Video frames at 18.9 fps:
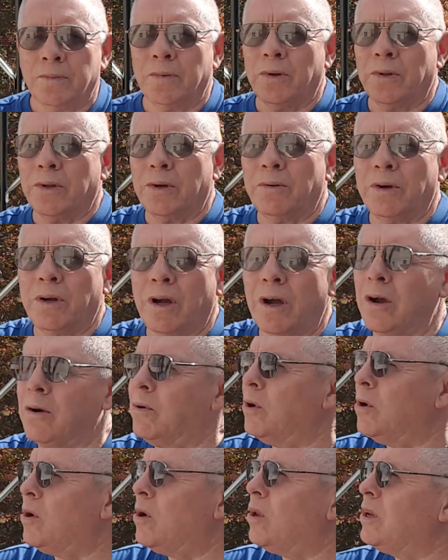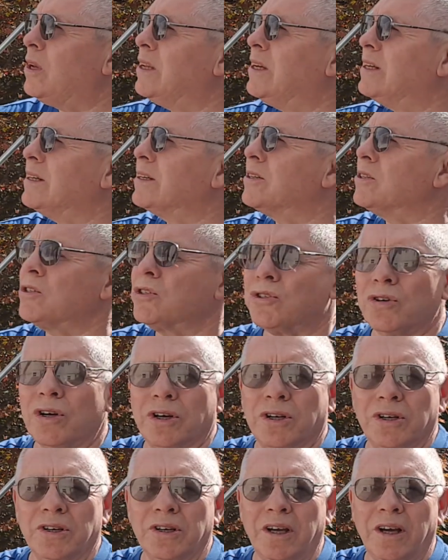Well, there we are. We're all
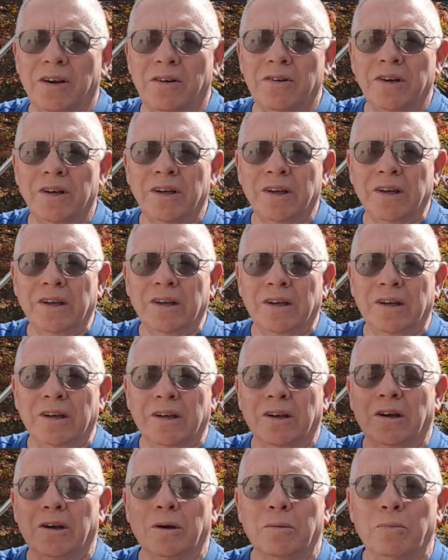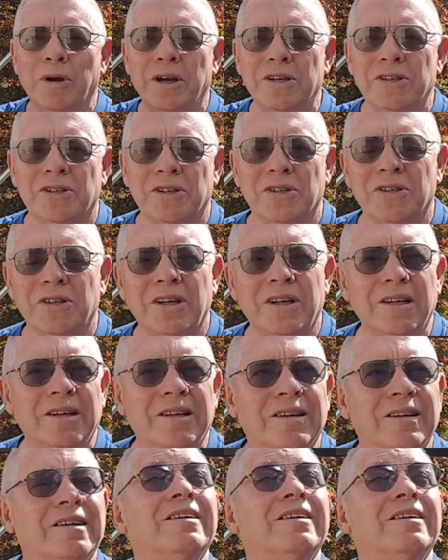constructed now. Got our braces in.